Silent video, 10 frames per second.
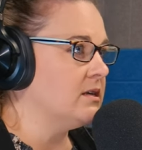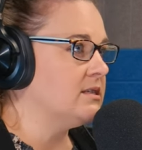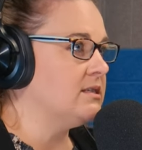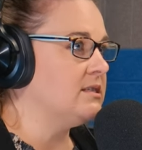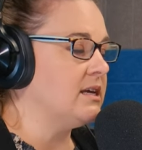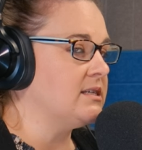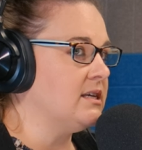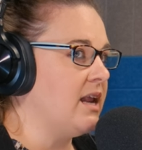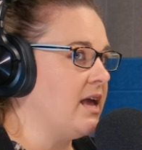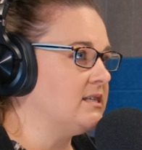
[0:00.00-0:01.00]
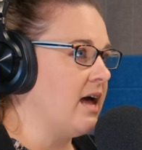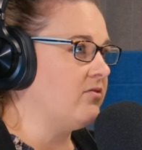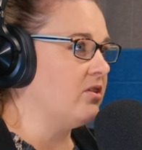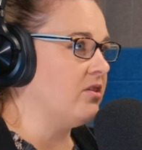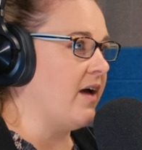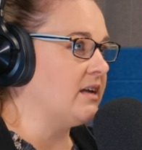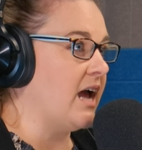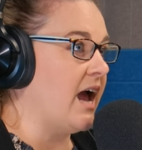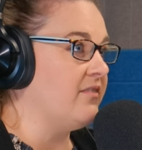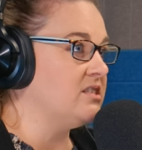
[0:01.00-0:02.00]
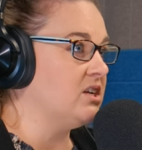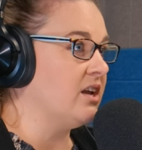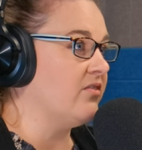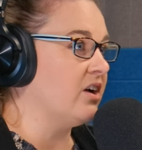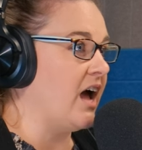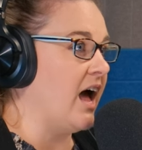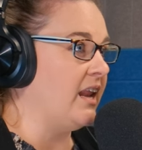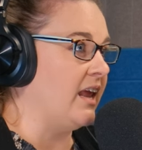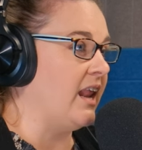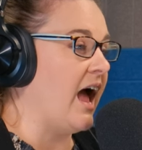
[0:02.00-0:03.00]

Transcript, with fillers: 60 days after the fact, I've still never gotten it.